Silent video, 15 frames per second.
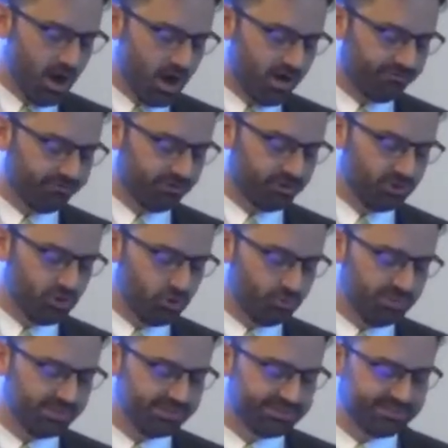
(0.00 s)
offered
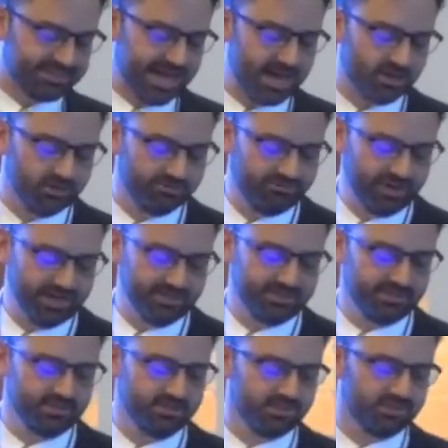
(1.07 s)
human
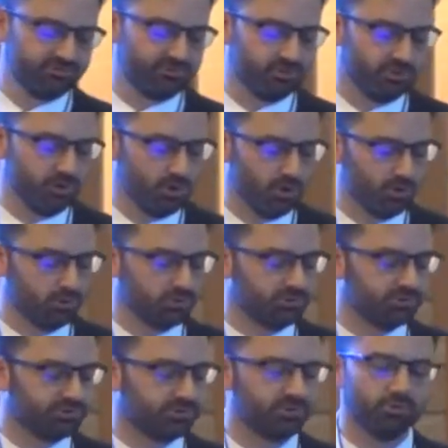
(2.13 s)
sacrifices for
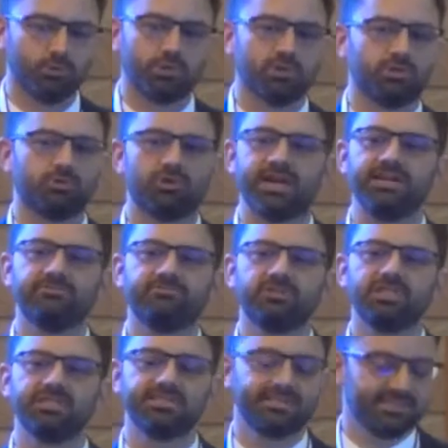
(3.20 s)
those who were
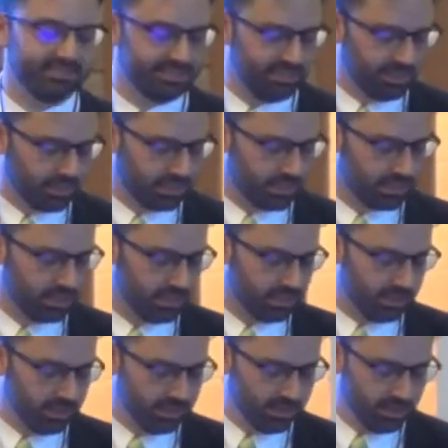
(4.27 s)
gravely sick,
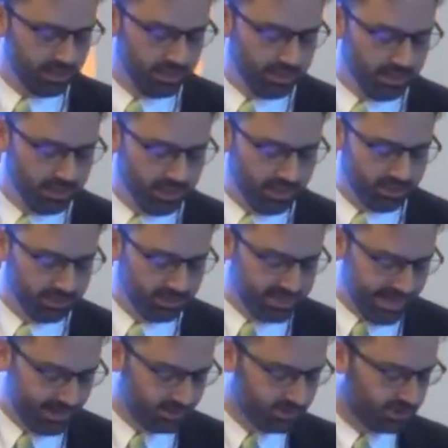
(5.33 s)
in
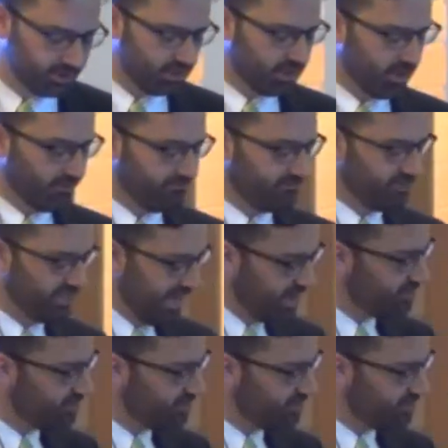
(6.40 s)
danger of